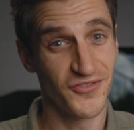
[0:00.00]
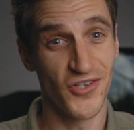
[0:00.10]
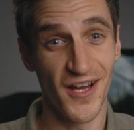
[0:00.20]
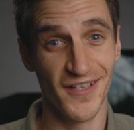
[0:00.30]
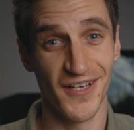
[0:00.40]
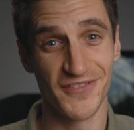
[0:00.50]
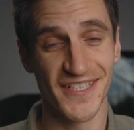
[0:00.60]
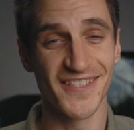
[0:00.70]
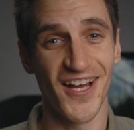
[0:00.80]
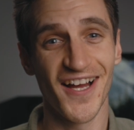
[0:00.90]
Right, I've
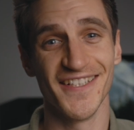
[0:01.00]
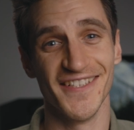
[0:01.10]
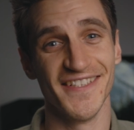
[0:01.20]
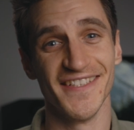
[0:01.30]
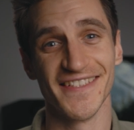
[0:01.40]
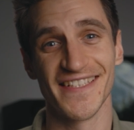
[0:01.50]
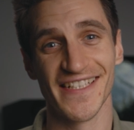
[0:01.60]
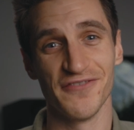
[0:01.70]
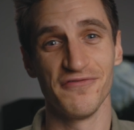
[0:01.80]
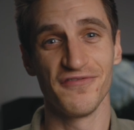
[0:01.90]
decided to
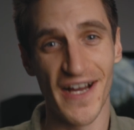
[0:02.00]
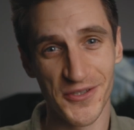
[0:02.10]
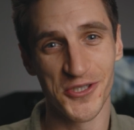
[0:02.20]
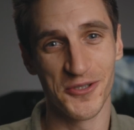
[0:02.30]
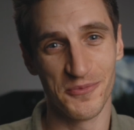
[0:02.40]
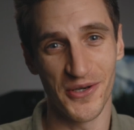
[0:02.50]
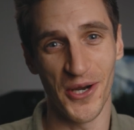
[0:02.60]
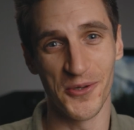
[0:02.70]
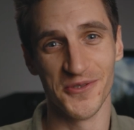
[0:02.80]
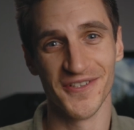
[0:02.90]
give Final Cut
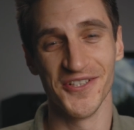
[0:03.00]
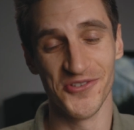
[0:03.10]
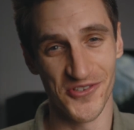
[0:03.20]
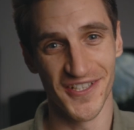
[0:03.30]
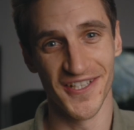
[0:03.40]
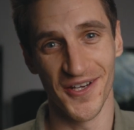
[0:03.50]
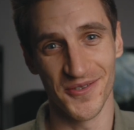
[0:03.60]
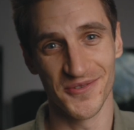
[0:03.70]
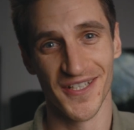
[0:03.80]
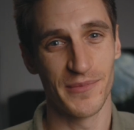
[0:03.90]
Pro another
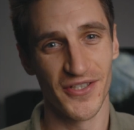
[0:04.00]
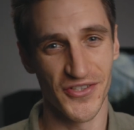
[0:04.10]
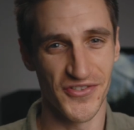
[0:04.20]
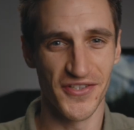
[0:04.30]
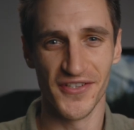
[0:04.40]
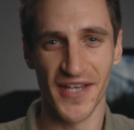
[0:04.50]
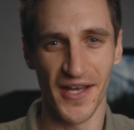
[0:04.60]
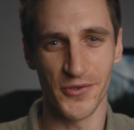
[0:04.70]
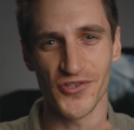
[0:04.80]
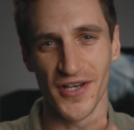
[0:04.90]
go because the other day
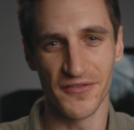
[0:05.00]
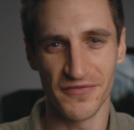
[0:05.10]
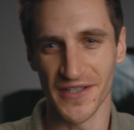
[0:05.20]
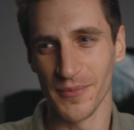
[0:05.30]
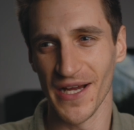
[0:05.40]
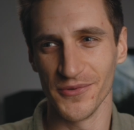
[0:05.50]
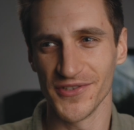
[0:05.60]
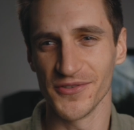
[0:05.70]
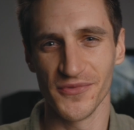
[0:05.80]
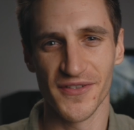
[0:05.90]
I was trying to fiddle about with
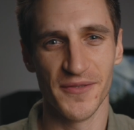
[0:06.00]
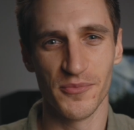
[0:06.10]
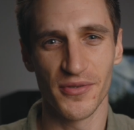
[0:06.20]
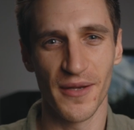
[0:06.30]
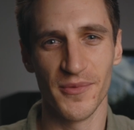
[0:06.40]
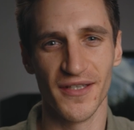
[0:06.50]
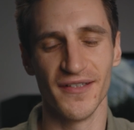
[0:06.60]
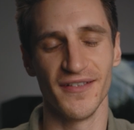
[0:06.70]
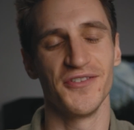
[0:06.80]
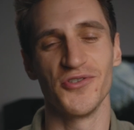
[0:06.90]
something in Premiere
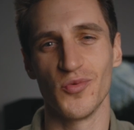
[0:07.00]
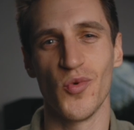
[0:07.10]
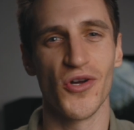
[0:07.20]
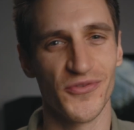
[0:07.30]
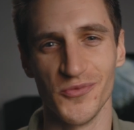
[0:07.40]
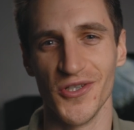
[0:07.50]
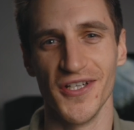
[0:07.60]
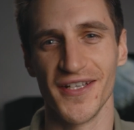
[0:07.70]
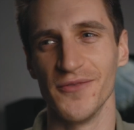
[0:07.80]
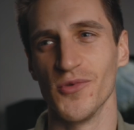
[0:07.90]
and it just wasn't
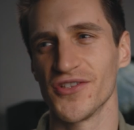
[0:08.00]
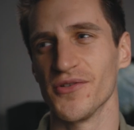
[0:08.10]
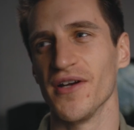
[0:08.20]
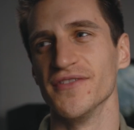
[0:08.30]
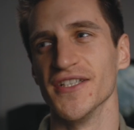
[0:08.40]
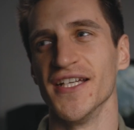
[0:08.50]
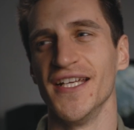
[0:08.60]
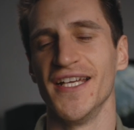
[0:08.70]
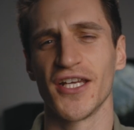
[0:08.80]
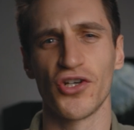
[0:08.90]
working whatsoever.
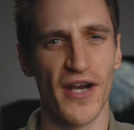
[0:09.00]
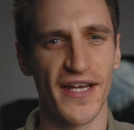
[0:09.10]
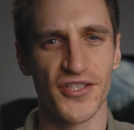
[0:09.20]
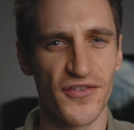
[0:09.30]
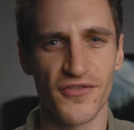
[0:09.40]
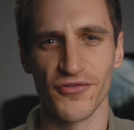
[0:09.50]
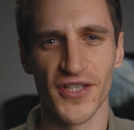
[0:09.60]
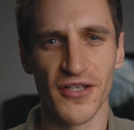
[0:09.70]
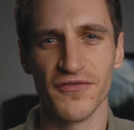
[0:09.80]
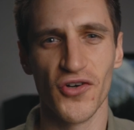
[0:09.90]
Crashed
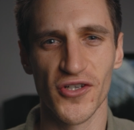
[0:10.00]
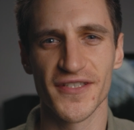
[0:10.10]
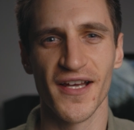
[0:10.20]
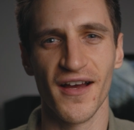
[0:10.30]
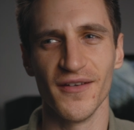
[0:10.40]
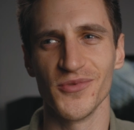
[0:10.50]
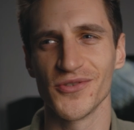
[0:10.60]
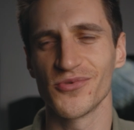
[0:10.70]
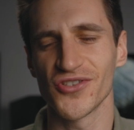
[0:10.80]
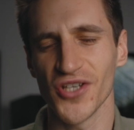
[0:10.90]
3 or 4 times,
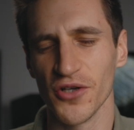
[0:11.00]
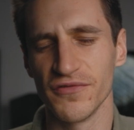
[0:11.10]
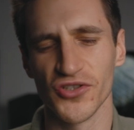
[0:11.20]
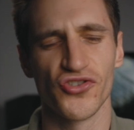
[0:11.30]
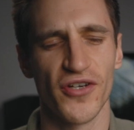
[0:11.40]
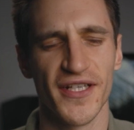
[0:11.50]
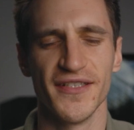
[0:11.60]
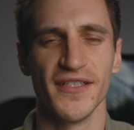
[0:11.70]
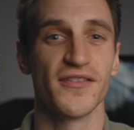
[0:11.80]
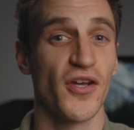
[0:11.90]
so frustrating.